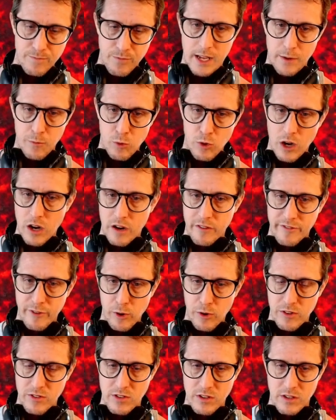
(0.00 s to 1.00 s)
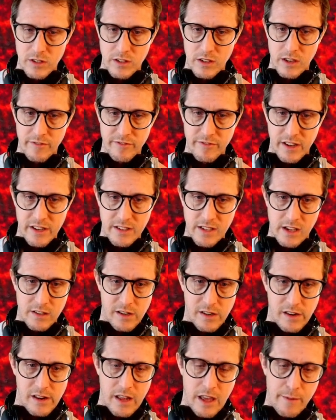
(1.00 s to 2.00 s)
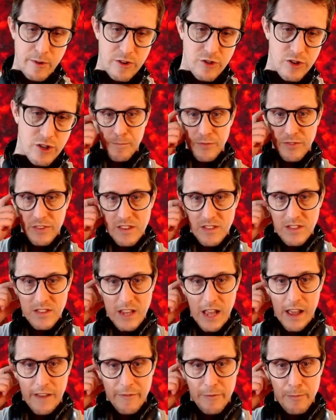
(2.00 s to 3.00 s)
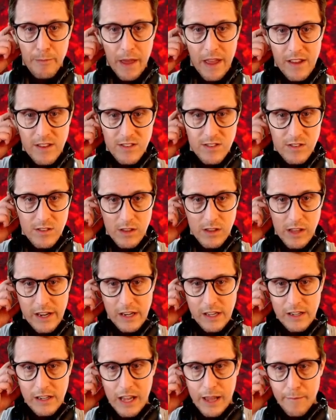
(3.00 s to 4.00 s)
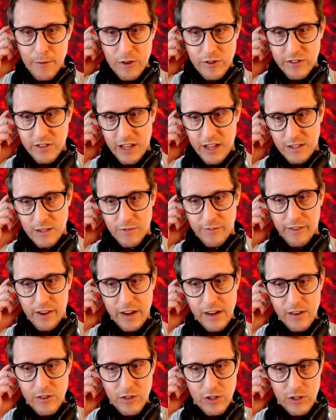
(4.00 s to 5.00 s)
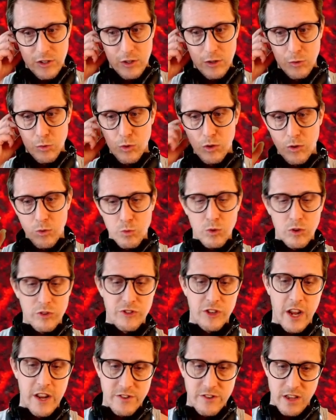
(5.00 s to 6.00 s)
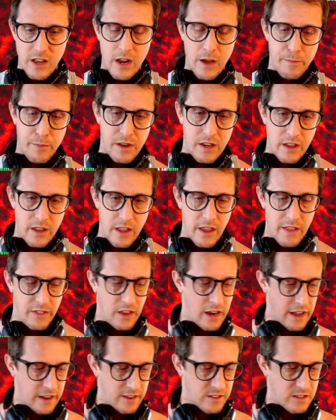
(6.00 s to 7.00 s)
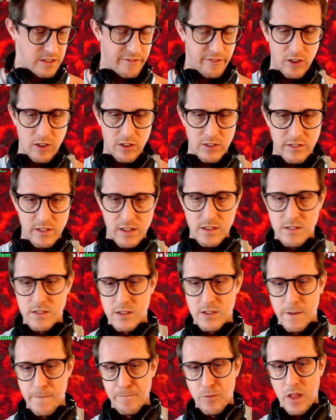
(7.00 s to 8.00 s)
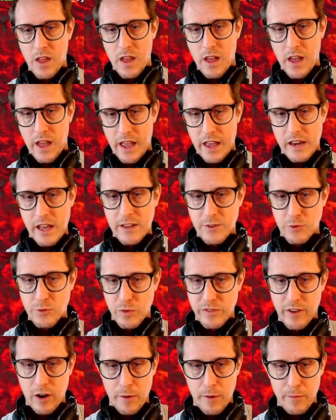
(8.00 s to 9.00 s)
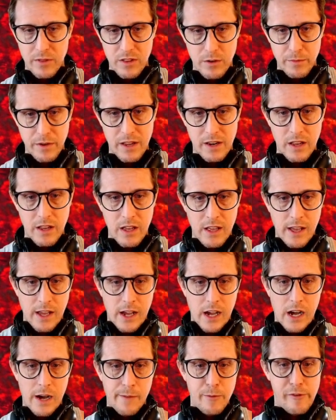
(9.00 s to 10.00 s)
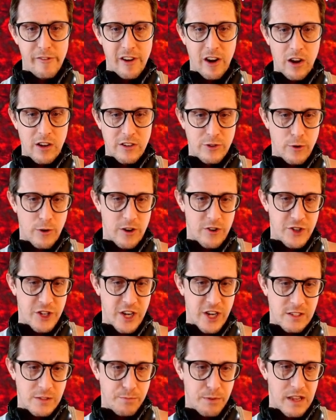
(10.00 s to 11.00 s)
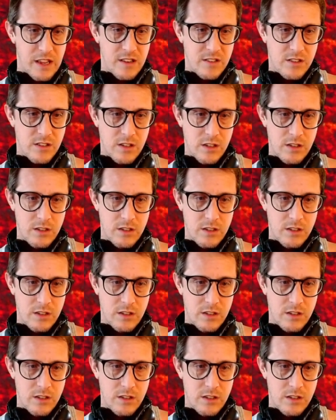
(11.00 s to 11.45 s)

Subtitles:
We're going to focus on vitality damage. The staff base is lightning damage. That's fine too. We'll change that up in the next difficulties and as we farm a little bit. Moving on to our chest piece.